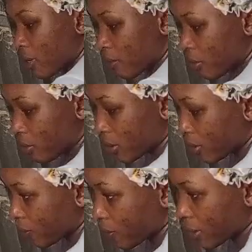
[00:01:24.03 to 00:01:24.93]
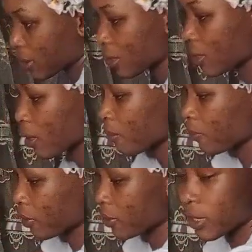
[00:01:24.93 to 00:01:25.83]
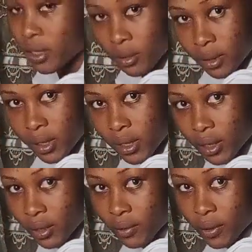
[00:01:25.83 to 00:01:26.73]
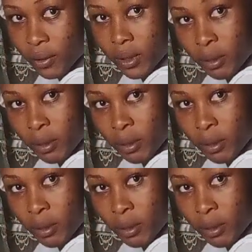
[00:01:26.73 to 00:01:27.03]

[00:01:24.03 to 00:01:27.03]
him trying to fix this up? Very cute, say, very